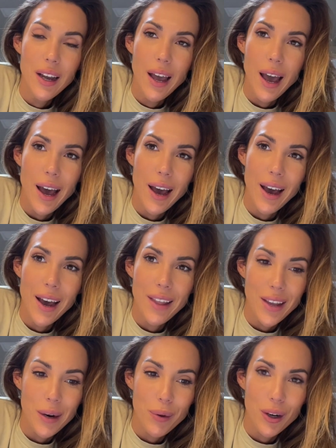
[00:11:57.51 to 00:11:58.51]
uh,
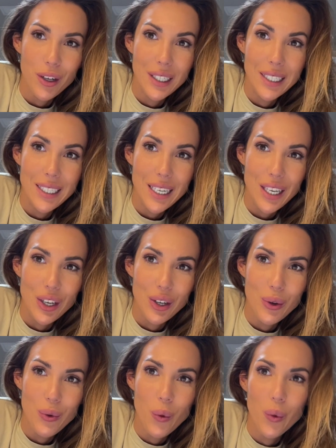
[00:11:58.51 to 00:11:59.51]
and then I'm gonna
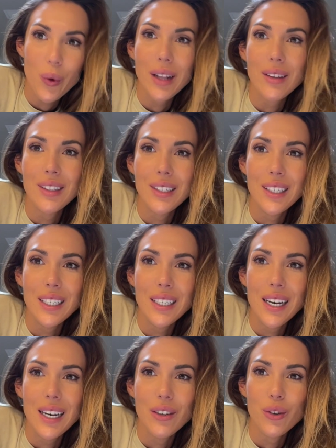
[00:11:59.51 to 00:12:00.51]
continue with
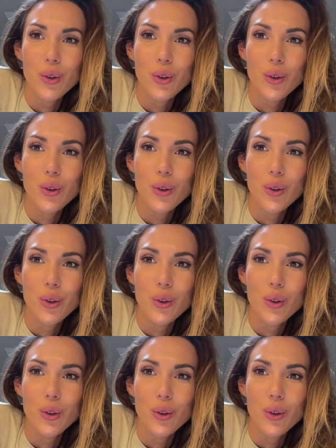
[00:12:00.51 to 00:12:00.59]
the little